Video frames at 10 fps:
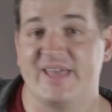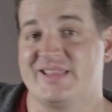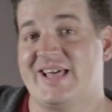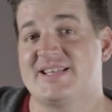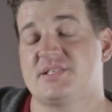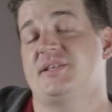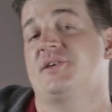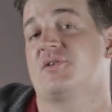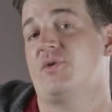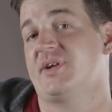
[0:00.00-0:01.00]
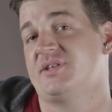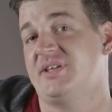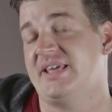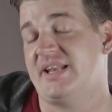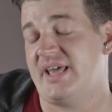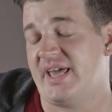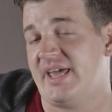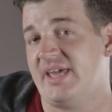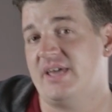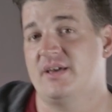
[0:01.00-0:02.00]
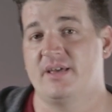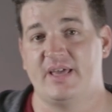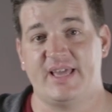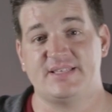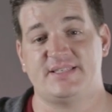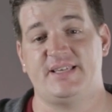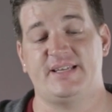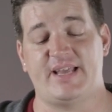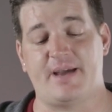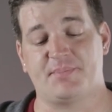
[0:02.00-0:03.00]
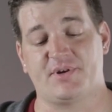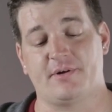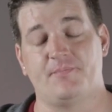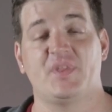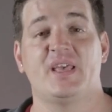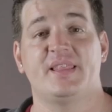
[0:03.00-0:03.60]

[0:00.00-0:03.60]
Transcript: And lastly, you're going to get a AC adapter.